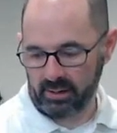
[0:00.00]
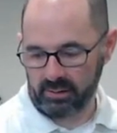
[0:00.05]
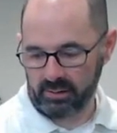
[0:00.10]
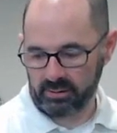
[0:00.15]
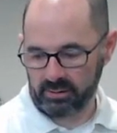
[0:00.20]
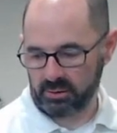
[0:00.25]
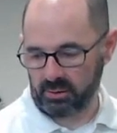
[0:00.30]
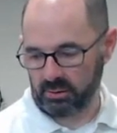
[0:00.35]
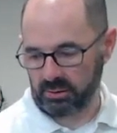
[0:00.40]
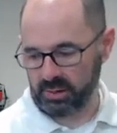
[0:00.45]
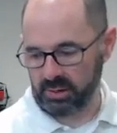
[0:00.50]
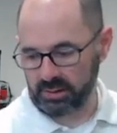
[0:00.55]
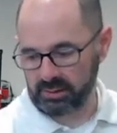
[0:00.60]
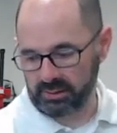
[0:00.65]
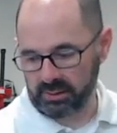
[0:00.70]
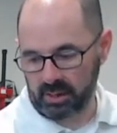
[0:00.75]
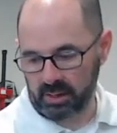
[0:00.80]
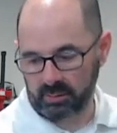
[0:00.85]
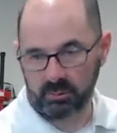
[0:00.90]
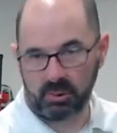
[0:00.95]
so
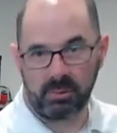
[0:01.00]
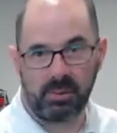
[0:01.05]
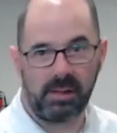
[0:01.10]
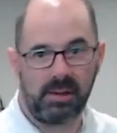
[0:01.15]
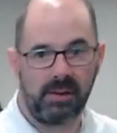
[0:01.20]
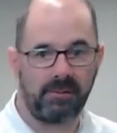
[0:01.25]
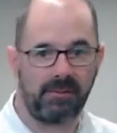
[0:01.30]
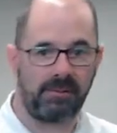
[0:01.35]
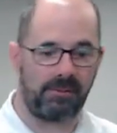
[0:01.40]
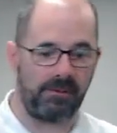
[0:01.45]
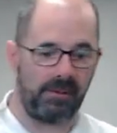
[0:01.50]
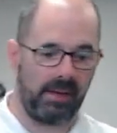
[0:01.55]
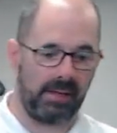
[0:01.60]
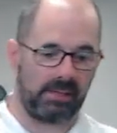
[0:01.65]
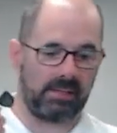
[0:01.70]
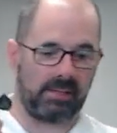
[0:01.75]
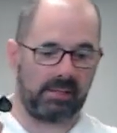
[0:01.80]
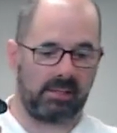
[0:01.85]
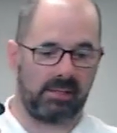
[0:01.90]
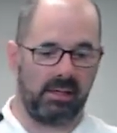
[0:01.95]
that would be a
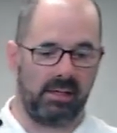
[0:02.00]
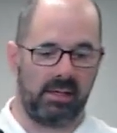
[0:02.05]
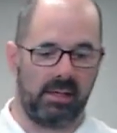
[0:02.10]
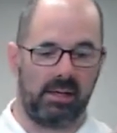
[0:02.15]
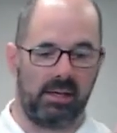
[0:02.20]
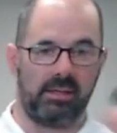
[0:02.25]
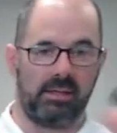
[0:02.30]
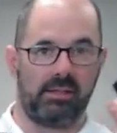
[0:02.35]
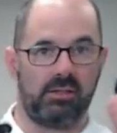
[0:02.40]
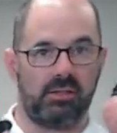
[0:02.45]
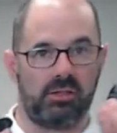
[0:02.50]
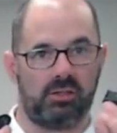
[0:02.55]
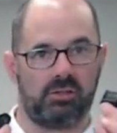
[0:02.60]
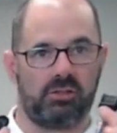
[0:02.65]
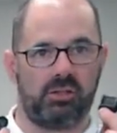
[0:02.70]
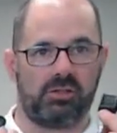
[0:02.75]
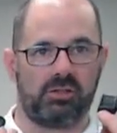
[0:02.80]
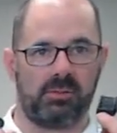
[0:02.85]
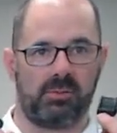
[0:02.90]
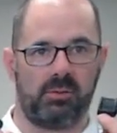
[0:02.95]
fixed and an
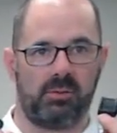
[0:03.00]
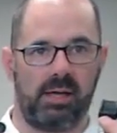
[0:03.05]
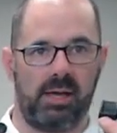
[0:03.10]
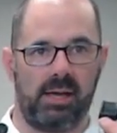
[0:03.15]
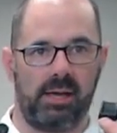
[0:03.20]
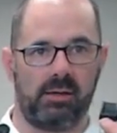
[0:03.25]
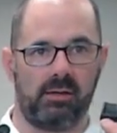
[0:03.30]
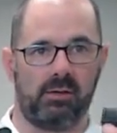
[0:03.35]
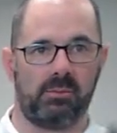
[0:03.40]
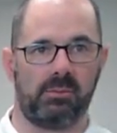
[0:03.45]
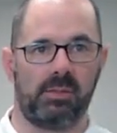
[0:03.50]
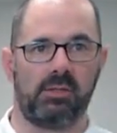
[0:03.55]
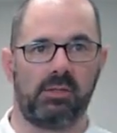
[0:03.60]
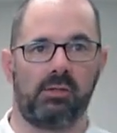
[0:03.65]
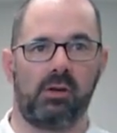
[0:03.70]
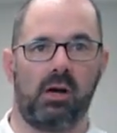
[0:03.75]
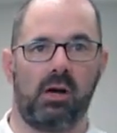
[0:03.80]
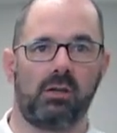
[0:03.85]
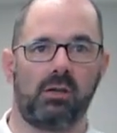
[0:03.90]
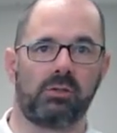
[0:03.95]
adjustable angle, but
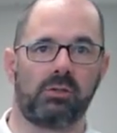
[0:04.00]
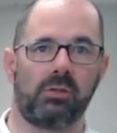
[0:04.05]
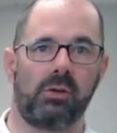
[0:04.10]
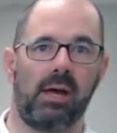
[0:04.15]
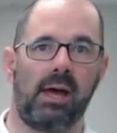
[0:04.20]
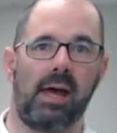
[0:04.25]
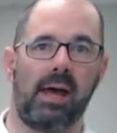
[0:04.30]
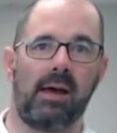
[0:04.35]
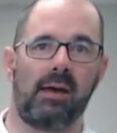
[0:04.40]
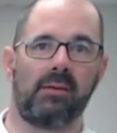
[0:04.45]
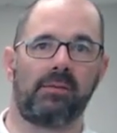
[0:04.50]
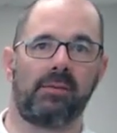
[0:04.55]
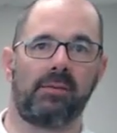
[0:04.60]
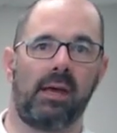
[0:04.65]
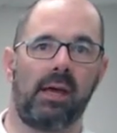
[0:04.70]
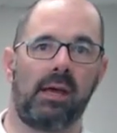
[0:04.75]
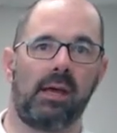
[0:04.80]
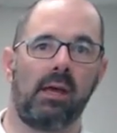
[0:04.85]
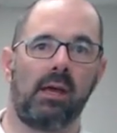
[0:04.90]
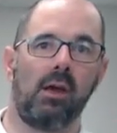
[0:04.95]
you also have
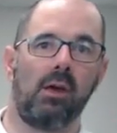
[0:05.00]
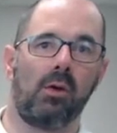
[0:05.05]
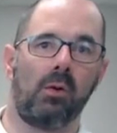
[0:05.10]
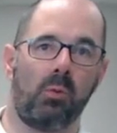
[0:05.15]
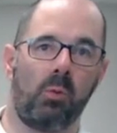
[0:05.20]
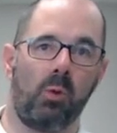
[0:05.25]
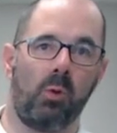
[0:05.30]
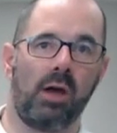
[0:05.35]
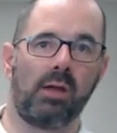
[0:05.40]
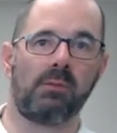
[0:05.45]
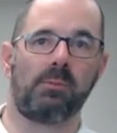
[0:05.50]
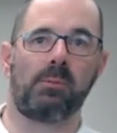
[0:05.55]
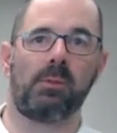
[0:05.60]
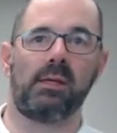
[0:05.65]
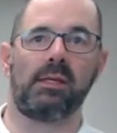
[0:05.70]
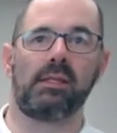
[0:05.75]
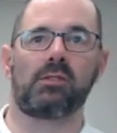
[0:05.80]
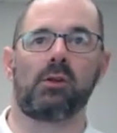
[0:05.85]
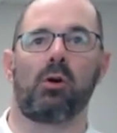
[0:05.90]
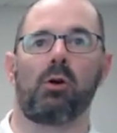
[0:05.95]
a
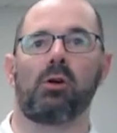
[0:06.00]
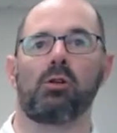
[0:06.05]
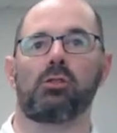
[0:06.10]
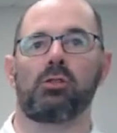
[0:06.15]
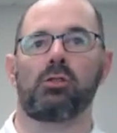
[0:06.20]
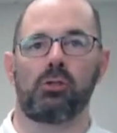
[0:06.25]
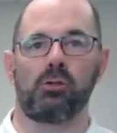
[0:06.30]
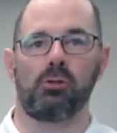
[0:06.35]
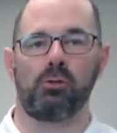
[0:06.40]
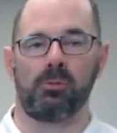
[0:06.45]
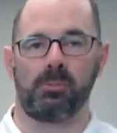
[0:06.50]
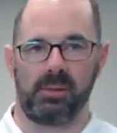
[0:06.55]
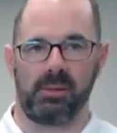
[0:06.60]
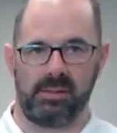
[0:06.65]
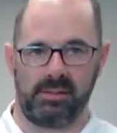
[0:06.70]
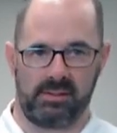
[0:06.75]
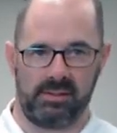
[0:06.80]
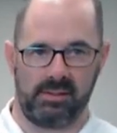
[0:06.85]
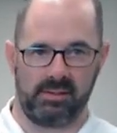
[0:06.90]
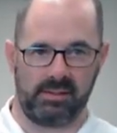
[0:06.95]
one-piece or
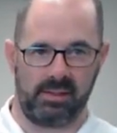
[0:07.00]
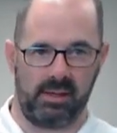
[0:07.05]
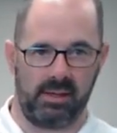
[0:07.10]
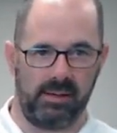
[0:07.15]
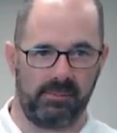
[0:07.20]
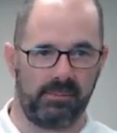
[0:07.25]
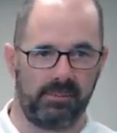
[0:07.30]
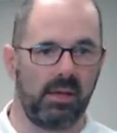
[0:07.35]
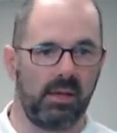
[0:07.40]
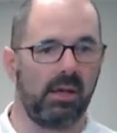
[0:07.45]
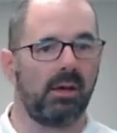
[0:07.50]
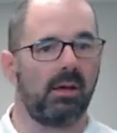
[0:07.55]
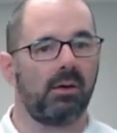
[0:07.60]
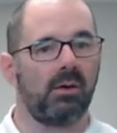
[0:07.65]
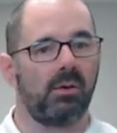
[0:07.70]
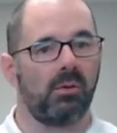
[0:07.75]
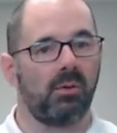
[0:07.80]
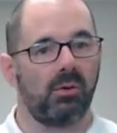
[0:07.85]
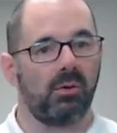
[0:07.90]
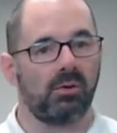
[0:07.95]
two-piece design.
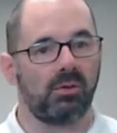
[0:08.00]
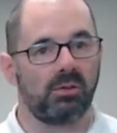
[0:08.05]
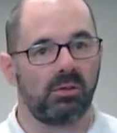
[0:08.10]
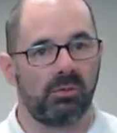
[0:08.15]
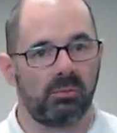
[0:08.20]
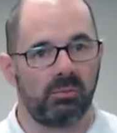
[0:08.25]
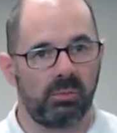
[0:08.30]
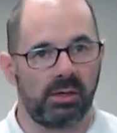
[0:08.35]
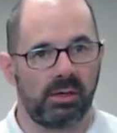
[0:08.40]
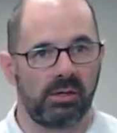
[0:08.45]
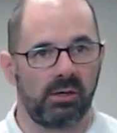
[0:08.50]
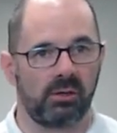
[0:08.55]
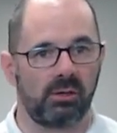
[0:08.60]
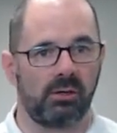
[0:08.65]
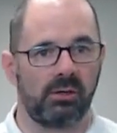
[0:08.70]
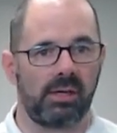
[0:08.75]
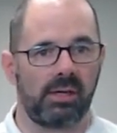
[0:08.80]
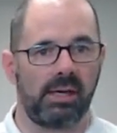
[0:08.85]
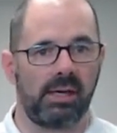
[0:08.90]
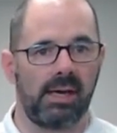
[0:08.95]
When you're
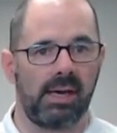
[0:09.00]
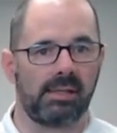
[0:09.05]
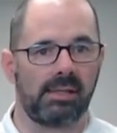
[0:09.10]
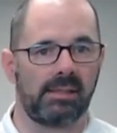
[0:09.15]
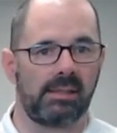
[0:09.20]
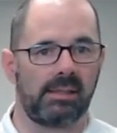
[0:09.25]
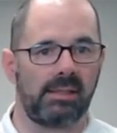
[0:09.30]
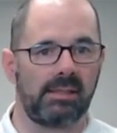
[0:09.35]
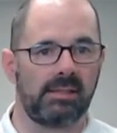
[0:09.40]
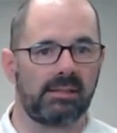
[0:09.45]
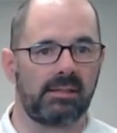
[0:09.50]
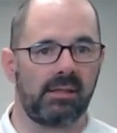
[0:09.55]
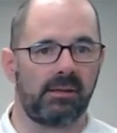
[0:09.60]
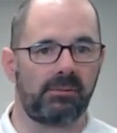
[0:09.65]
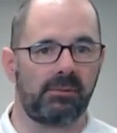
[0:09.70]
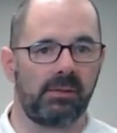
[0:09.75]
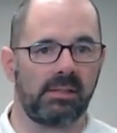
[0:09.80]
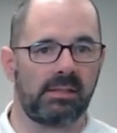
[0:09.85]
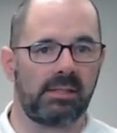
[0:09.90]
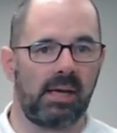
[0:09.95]
looking at these
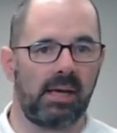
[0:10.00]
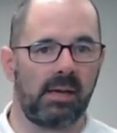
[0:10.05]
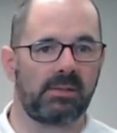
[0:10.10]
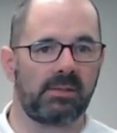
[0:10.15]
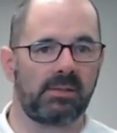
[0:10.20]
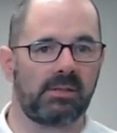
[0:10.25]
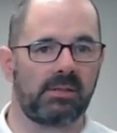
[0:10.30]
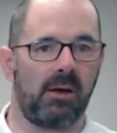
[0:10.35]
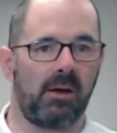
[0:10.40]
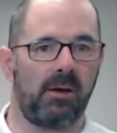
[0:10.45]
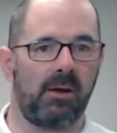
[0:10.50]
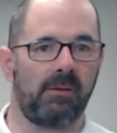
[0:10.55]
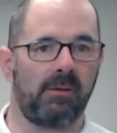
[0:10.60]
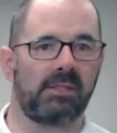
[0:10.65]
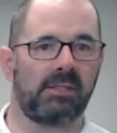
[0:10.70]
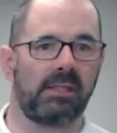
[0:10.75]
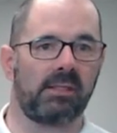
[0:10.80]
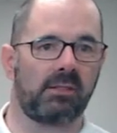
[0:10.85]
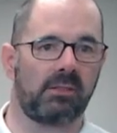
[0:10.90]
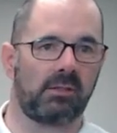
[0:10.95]
different types of
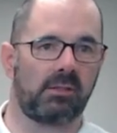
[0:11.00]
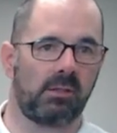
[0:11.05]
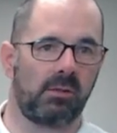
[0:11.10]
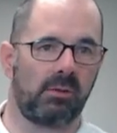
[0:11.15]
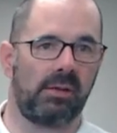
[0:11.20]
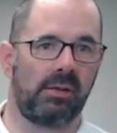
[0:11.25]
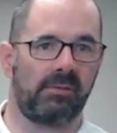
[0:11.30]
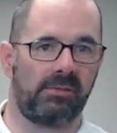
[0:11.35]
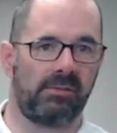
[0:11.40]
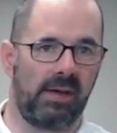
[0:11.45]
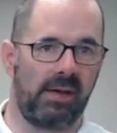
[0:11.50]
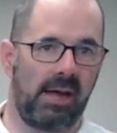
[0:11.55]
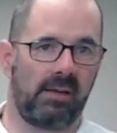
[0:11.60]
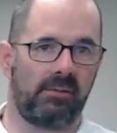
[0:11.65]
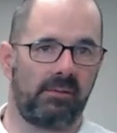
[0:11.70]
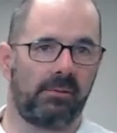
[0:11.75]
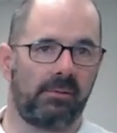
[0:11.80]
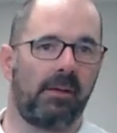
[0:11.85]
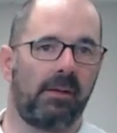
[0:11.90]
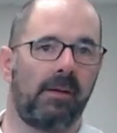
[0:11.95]
sensor and
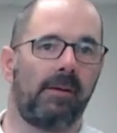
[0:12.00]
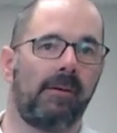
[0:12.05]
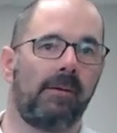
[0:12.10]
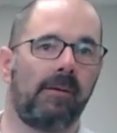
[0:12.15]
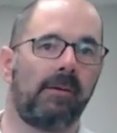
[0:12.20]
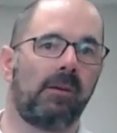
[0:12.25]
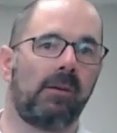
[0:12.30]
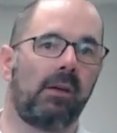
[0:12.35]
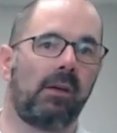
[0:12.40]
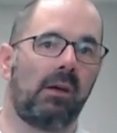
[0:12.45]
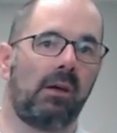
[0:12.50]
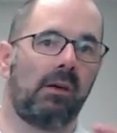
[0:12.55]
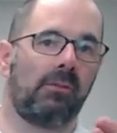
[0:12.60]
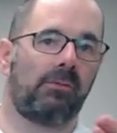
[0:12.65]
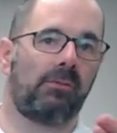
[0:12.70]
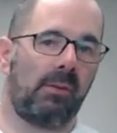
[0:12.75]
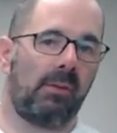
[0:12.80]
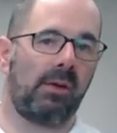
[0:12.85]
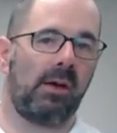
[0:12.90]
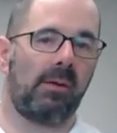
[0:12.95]
valve
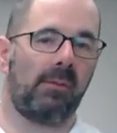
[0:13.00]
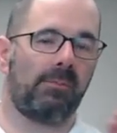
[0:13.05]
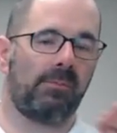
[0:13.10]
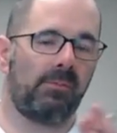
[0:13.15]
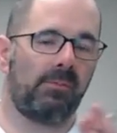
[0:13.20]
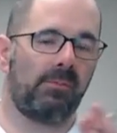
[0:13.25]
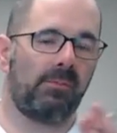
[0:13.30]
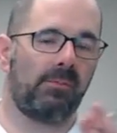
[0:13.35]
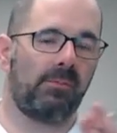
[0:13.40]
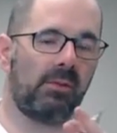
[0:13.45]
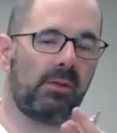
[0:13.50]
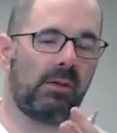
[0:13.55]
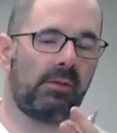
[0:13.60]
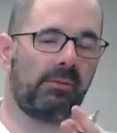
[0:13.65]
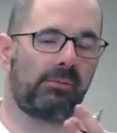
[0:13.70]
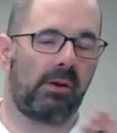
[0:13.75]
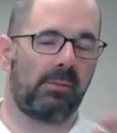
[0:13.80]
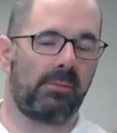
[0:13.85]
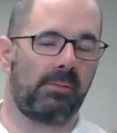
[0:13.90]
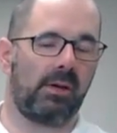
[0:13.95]
from
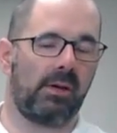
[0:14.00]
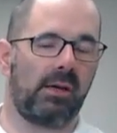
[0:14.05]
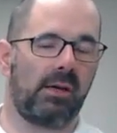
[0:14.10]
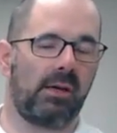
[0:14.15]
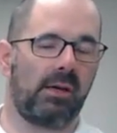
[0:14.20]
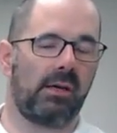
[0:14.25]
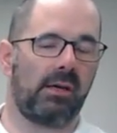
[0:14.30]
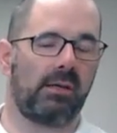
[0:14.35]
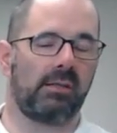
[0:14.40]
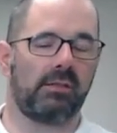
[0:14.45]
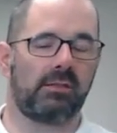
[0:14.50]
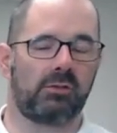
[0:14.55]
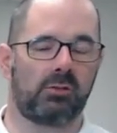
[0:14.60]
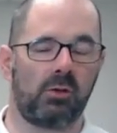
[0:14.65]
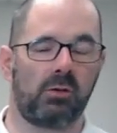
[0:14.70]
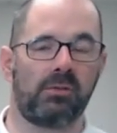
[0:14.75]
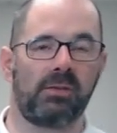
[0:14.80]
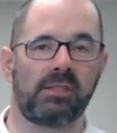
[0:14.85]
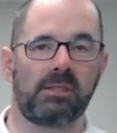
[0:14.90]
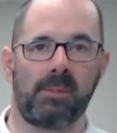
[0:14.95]
a service
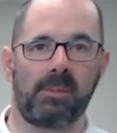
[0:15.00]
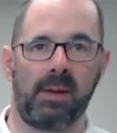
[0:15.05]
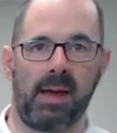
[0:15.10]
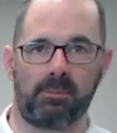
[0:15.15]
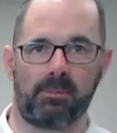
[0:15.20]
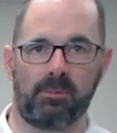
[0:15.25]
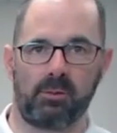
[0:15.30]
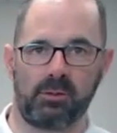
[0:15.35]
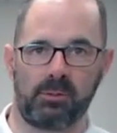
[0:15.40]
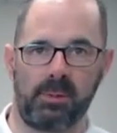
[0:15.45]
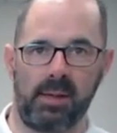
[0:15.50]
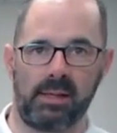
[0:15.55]
pack perspective,